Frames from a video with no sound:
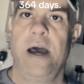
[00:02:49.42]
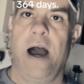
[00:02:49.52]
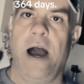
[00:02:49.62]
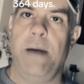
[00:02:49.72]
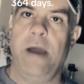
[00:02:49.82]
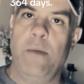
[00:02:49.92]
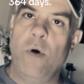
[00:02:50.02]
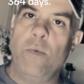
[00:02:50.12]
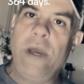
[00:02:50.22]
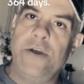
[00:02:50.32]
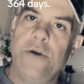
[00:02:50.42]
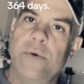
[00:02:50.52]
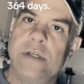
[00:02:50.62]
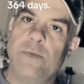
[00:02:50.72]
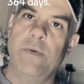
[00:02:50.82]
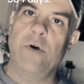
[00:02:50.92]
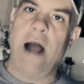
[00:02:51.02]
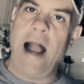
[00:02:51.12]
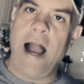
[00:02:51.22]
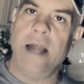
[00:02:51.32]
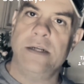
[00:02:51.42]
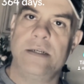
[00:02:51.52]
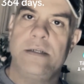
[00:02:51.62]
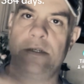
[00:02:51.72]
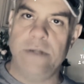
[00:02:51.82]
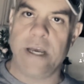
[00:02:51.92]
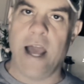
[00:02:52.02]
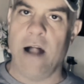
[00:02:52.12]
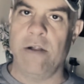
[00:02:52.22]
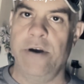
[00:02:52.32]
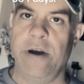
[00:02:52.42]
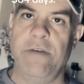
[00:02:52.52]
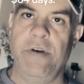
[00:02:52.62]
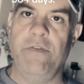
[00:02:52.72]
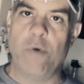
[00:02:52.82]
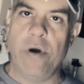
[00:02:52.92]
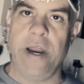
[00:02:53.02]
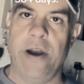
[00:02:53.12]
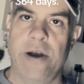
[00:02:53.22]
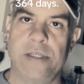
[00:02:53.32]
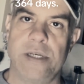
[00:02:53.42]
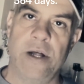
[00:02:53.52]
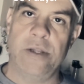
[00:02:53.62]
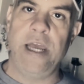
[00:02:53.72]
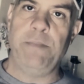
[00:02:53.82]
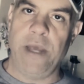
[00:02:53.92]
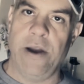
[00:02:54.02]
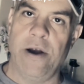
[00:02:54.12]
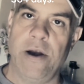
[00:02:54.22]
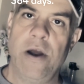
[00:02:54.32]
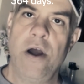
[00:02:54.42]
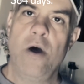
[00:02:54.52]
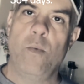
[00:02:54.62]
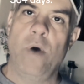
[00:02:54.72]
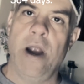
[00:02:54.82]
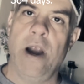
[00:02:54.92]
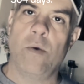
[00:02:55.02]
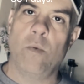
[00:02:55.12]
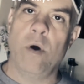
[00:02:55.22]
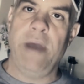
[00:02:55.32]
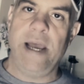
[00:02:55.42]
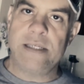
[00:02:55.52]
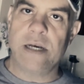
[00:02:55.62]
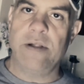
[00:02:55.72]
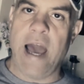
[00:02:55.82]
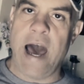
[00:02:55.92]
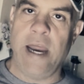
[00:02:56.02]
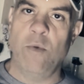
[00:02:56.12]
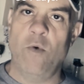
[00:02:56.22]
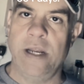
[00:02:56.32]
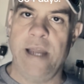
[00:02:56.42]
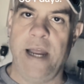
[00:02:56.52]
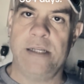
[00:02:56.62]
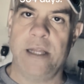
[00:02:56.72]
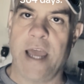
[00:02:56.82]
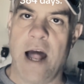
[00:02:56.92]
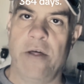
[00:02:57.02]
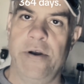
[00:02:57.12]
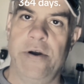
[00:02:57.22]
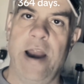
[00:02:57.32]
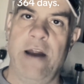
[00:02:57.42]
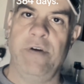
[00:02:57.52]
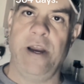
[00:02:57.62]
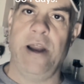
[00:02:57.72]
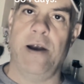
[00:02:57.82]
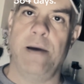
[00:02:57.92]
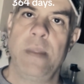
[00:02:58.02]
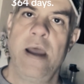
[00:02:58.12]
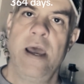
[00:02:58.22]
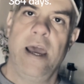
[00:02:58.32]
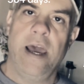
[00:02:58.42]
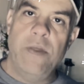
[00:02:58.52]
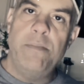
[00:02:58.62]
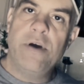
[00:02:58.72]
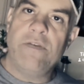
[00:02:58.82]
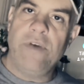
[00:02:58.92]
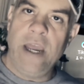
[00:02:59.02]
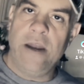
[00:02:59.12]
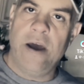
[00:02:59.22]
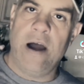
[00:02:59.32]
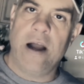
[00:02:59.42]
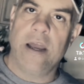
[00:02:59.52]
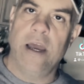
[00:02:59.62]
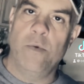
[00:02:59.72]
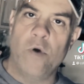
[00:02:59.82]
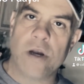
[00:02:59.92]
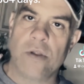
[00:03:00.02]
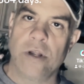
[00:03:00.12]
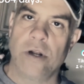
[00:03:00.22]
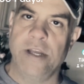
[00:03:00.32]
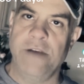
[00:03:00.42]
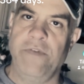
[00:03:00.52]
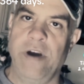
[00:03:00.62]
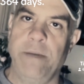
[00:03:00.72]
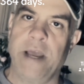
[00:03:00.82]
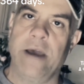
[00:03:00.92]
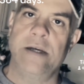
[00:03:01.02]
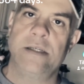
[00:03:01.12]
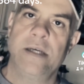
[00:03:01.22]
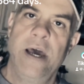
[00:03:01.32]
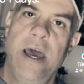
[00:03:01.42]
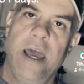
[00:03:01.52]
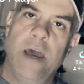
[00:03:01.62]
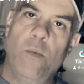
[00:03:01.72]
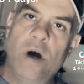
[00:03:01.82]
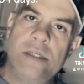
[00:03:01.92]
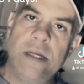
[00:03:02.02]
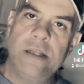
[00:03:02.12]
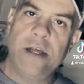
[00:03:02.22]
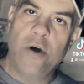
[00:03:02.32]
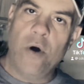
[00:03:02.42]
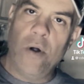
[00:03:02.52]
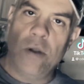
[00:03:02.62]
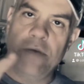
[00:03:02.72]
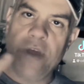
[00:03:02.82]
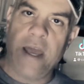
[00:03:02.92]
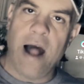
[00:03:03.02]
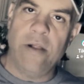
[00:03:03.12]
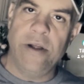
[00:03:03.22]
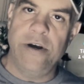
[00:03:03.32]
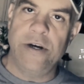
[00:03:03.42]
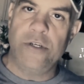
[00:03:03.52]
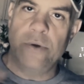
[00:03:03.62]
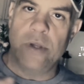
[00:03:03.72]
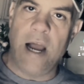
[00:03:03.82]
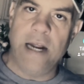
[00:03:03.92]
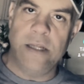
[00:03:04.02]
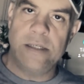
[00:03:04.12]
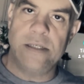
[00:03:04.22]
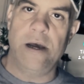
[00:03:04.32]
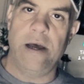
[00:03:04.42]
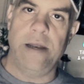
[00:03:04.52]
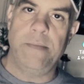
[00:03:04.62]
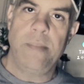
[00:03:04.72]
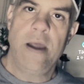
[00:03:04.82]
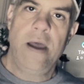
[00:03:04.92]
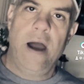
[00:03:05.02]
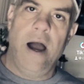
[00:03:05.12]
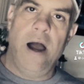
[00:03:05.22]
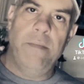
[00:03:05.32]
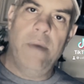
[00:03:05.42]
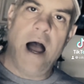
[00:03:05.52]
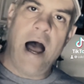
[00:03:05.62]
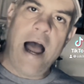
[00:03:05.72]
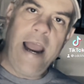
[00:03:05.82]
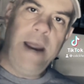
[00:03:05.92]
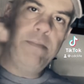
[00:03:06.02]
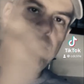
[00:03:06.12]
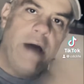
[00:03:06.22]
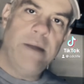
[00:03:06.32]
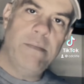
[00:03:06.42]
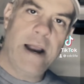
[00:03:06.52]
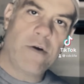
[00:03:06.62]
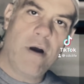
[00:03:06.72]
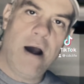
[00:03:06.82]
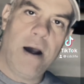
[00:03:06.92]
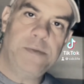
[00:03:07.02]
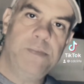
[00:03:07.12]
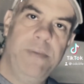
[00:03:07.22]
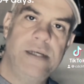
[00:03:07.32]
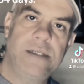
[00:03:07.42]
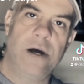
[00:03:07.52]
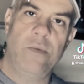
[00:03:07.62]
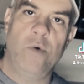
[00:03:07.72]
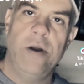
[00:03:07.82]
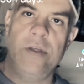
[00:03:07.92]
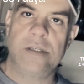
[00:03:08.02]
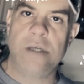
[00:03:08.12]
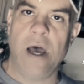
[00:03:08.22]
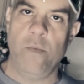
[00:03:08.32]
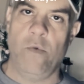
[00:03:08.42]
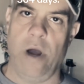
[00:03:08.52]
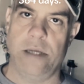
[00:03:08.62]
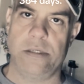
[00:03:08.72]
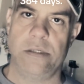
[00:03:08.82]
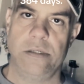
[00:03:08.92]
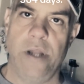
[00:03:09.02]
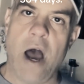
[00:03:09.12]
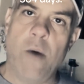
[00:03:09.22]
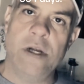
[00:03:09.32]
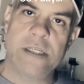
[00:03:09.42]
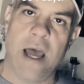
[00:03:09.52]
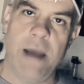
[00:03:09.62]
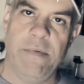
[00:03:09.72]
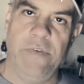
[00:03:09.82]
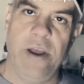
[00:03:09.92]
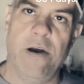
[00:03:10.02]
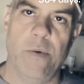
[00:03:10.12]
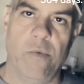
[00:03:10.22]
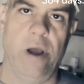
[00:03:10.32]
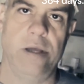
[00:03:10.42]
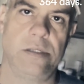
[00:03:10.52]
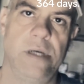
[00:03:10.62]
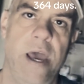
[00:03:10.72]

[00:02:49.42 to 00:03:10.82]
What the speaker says: And what we do is we will add to the calendar every 4 years a leap year, where we're basically adding 1 day to the calendar every year. In the Book of Enoch, it worked a little different because it wasn't the goal of the calendar to align the sun. I planted my crops based on where the sun was, not what time of year it was.